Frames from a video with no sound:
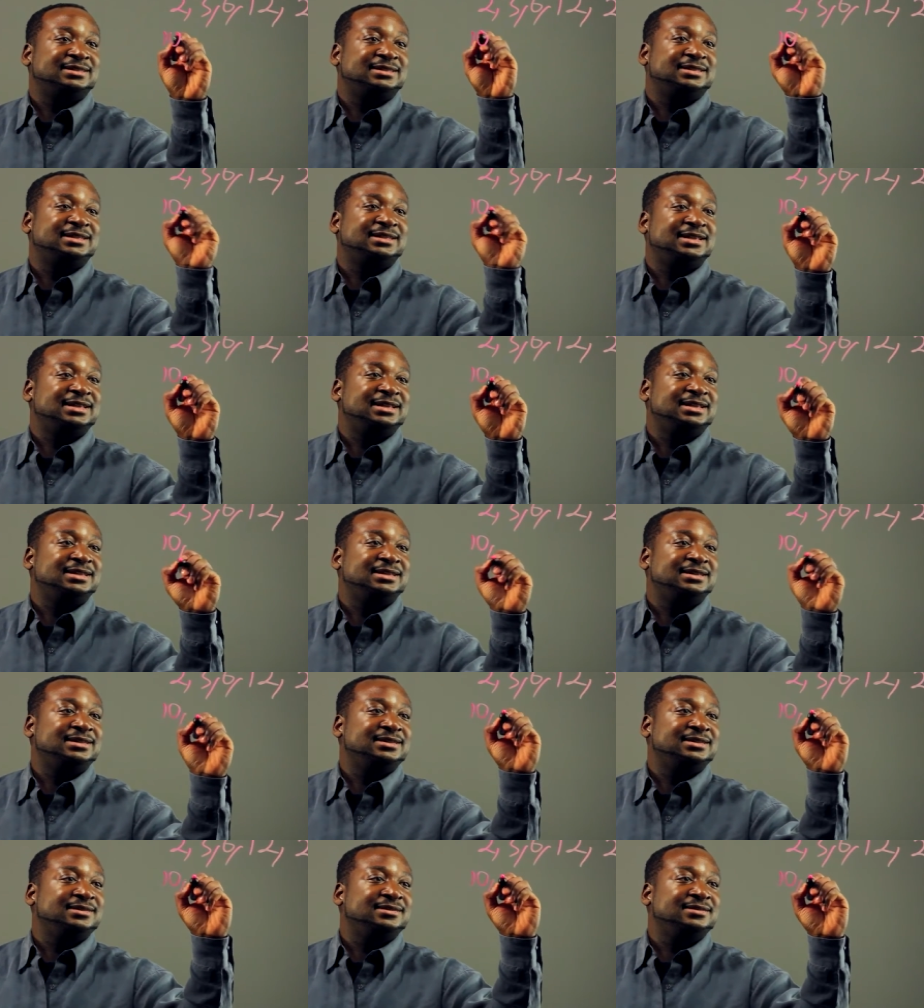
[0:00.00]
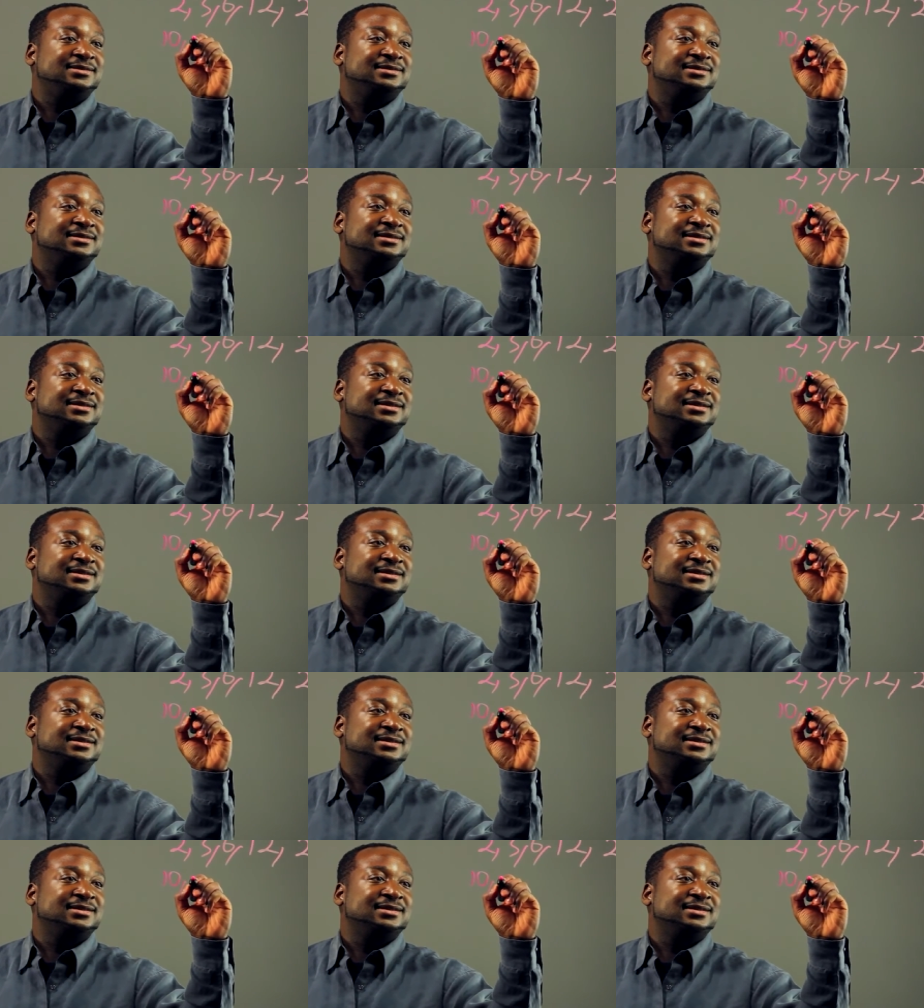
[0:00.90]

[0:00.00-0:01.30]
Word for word: 10,